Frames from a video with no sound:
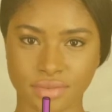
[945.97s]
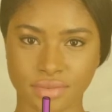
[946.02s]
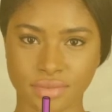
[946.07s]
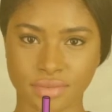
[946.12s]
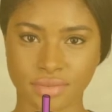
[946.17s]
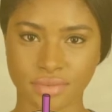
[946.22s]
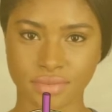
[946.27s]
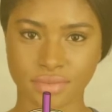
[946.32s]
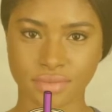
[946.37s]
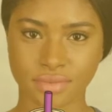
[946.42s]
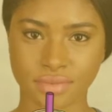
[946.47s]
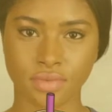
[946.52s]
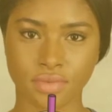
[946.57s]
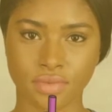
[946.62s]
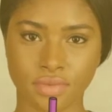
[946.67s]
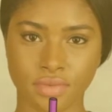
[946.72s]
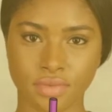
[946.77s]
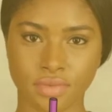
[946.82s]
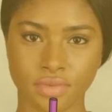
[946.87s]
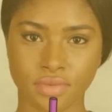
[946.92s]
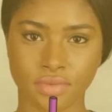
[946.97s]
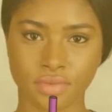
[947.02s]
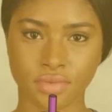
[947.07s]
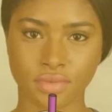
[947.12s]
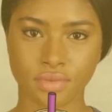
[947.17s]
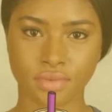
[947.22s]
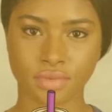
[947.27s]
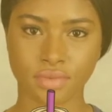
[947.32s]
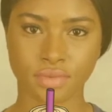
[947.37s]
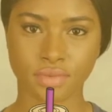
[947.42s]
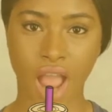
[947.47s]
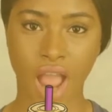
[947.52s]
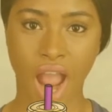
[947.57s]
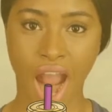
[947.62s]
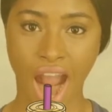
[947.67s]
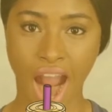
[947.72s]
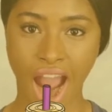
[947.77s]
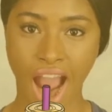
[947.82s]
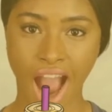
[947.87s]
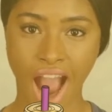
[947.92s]
So the easing functions are all
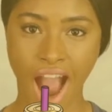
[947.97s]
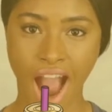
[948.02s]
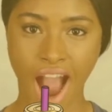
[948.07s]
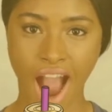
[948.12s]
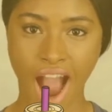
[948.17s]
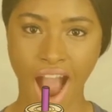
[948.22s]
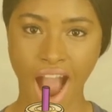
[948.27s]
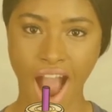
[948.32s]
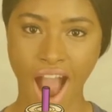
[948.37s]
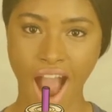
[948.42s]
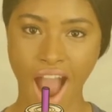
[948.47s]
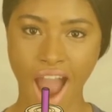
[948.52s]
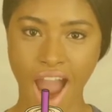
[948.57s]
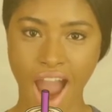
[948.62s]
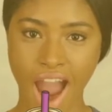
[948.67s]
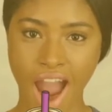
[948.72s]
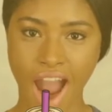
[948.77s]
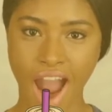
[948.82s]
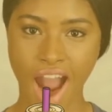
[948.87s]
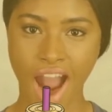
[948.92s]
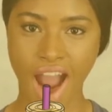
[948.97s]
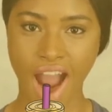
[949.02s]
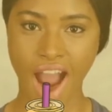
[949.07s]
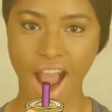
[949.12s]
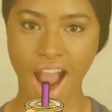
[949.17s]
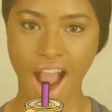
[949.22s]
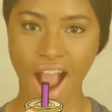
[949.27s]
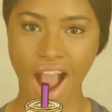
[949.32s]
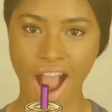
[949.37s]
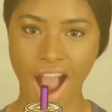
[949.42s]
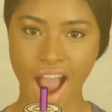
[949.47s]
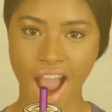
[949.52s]
the quadratic functions that you see.